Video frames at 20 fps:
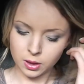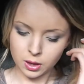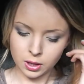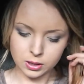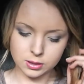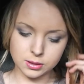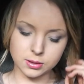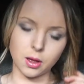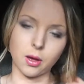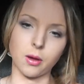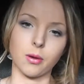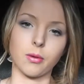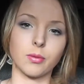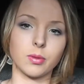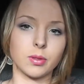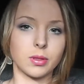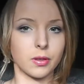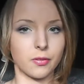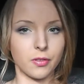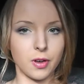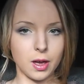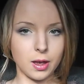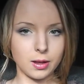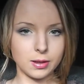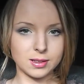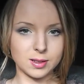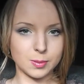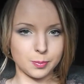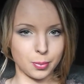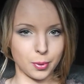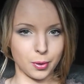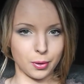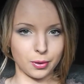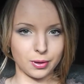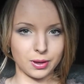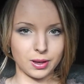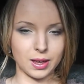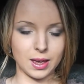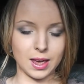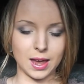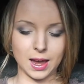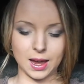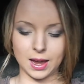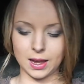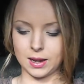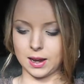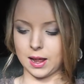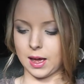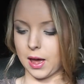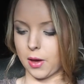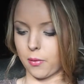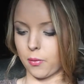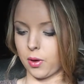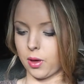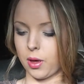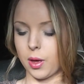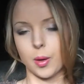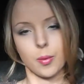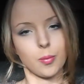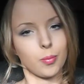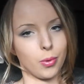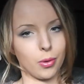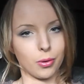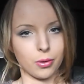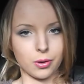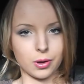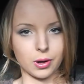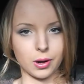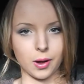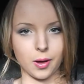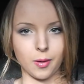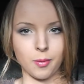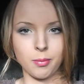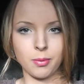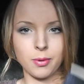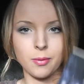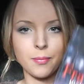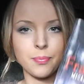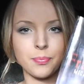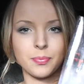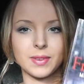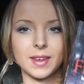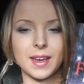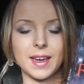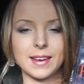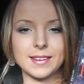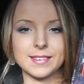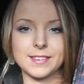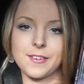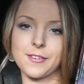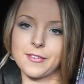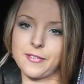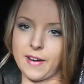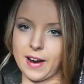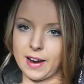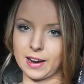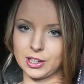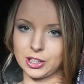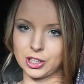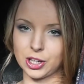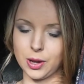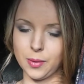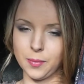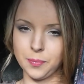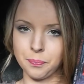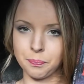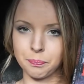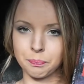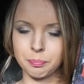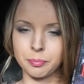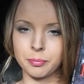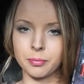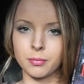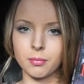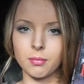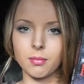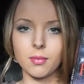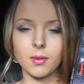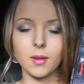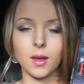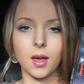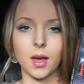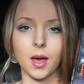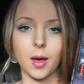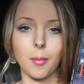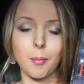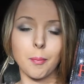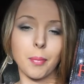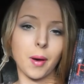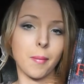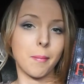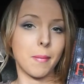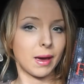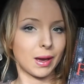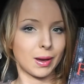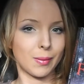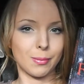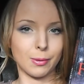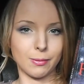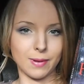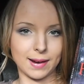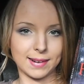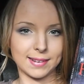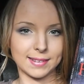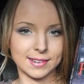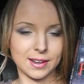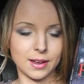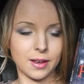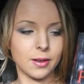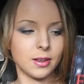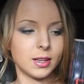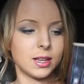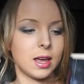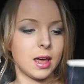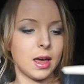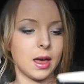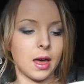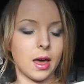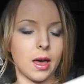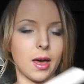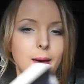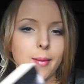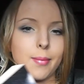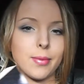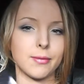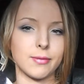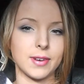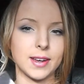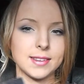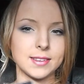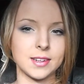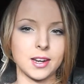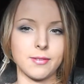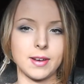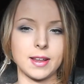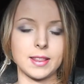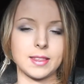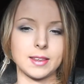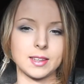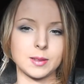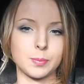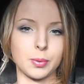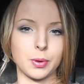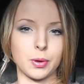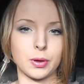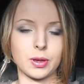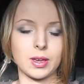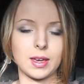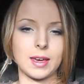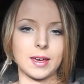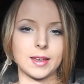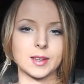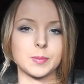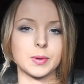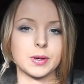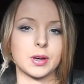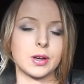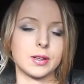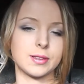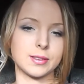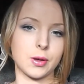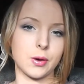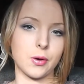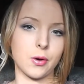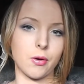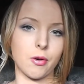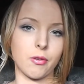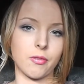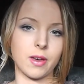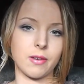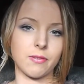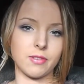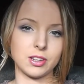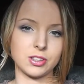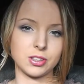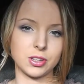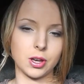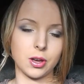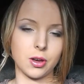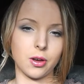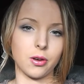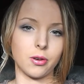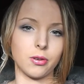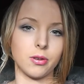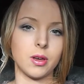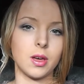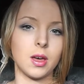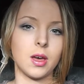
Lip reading: So the first book in our book club is Fracture by Miranda. The reason I read this book is because of a video,